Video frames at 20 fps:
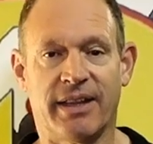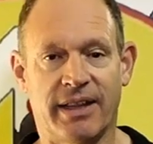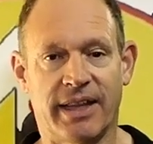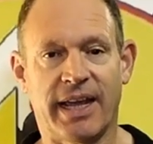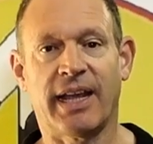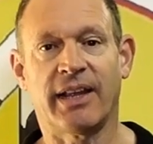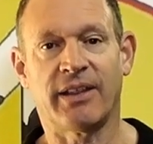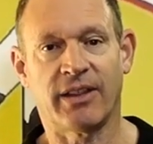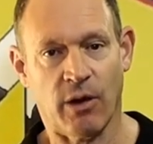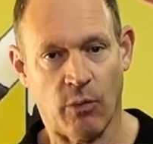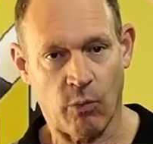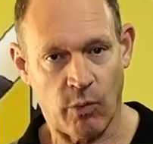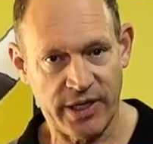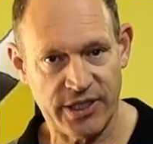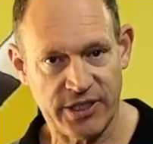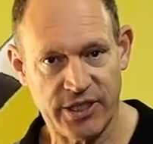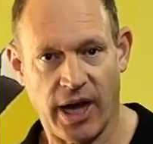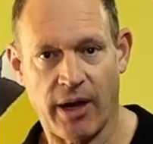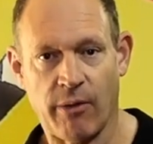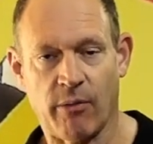thing that we
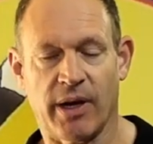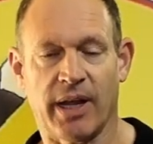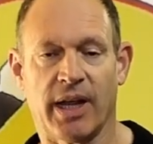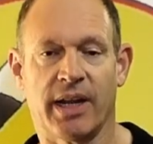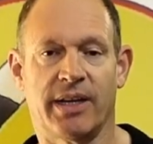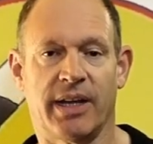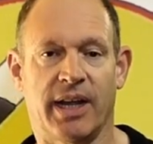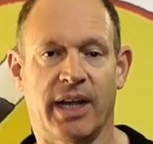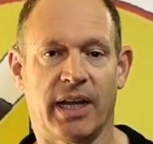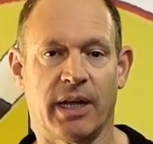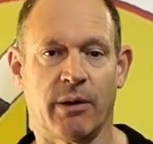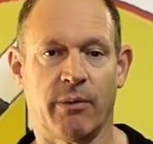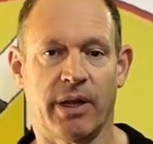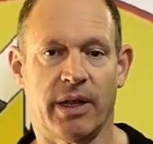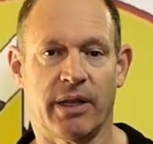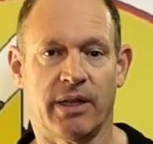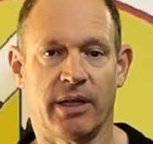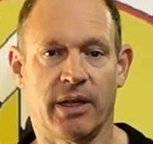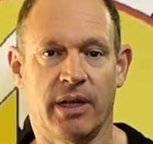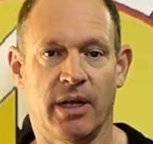generally are dealing
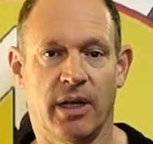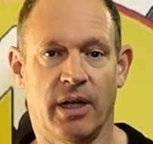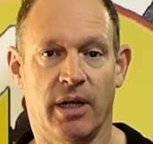with.